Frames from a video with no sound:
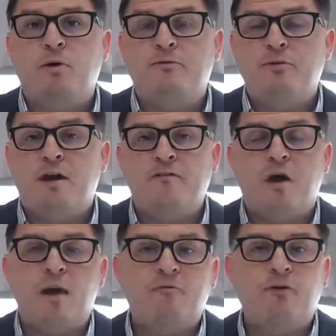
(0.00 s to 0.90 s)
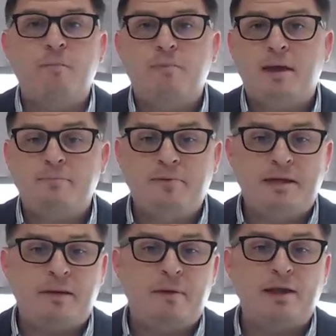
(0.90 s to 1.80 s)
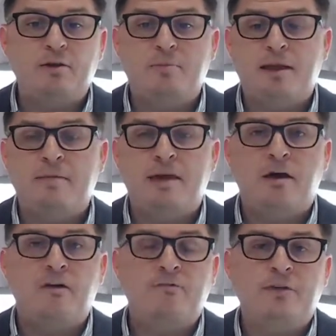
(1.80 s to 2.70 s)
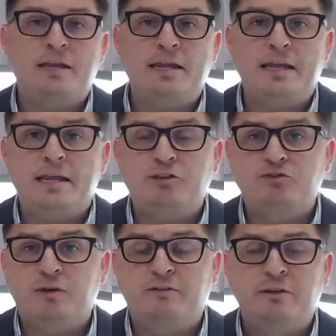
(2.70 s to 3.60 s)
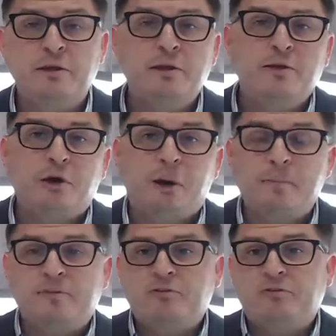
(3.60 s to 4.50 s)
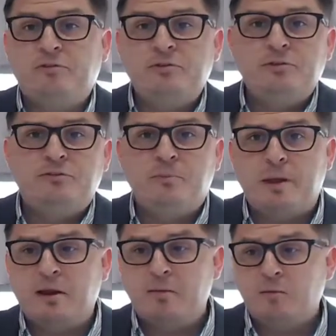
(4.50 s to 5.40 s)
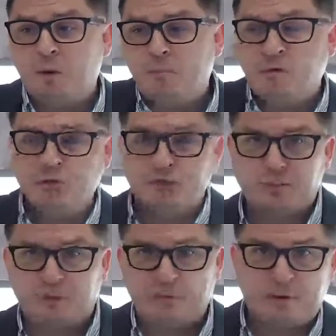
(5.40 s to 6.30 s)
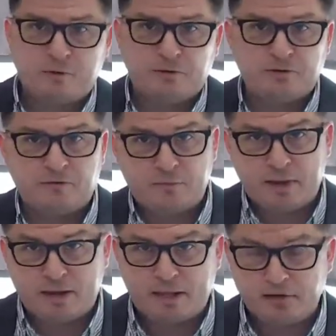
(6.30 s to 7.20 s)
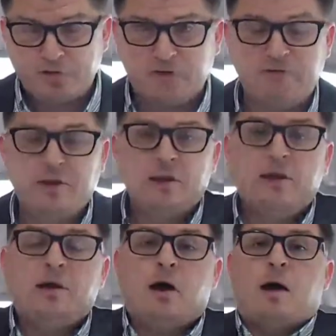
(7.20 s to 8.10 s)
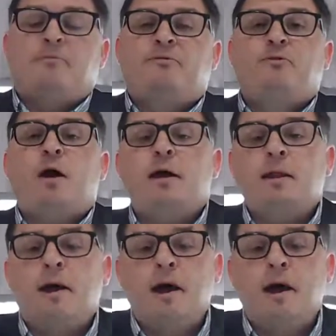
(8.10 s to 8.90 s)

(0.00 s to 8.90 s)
If you have upfront paid PMI and you're paying that off, any interest, depending on what portion of the month that we close in, if you're paying interest upfront,